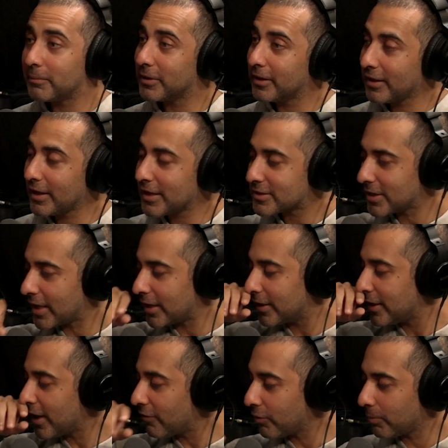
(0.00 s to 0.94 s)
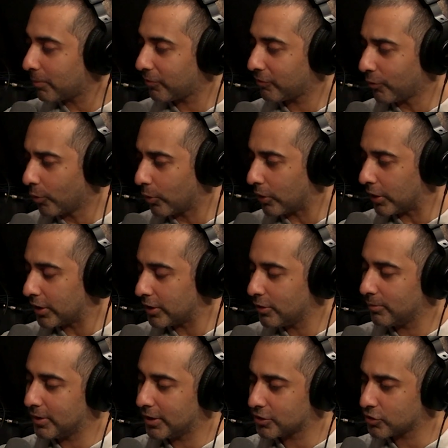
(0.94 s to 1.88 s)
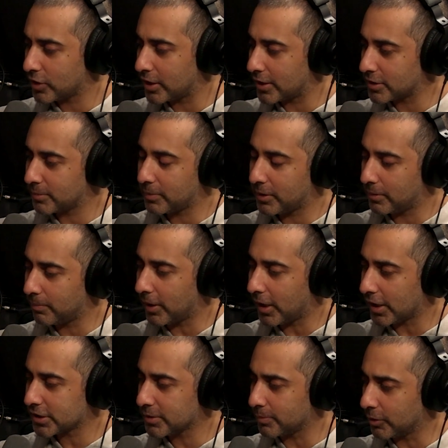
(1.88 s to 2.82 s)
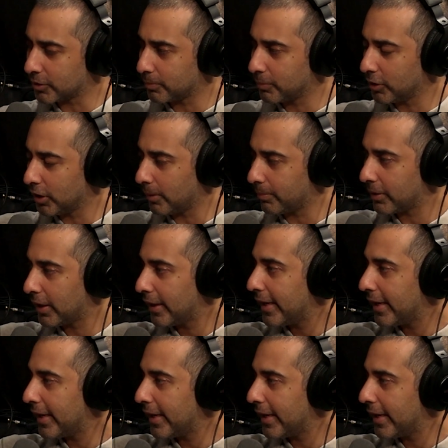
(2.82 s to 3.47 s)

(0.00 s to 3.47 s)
the thing is that never before in human history has it been possible to pull up